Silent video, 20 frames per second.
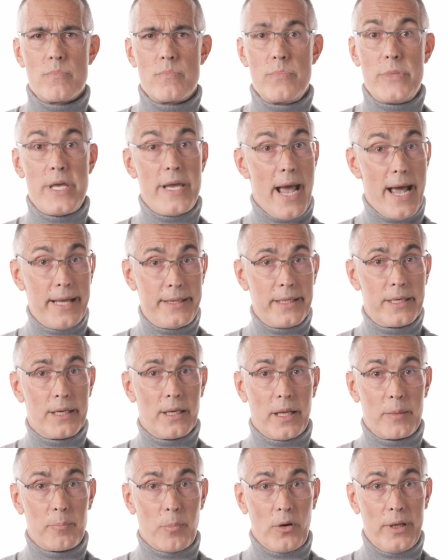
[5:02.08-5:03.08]
The
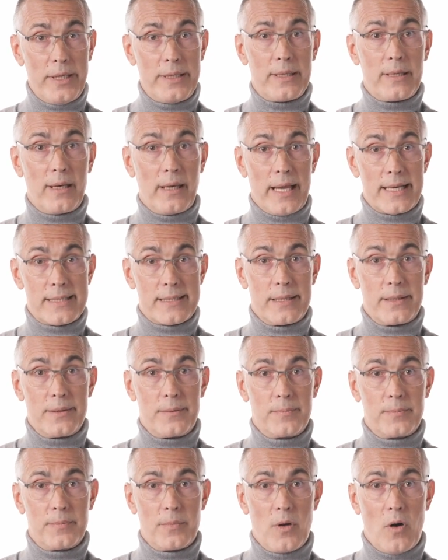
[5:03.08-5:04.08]
ethical and political lesson
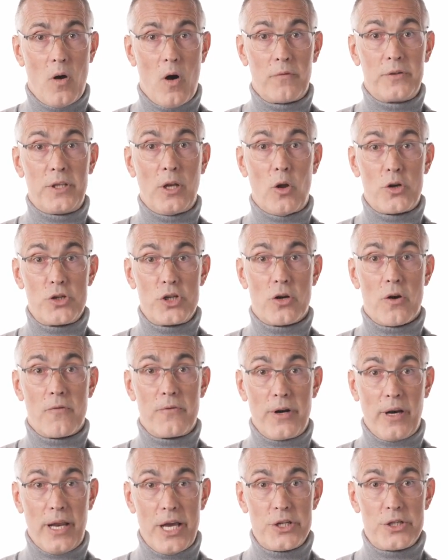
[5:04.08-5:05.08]
of the logic of
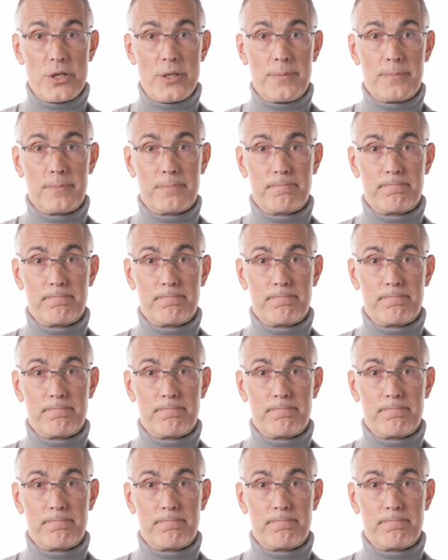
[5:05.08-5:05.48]
relation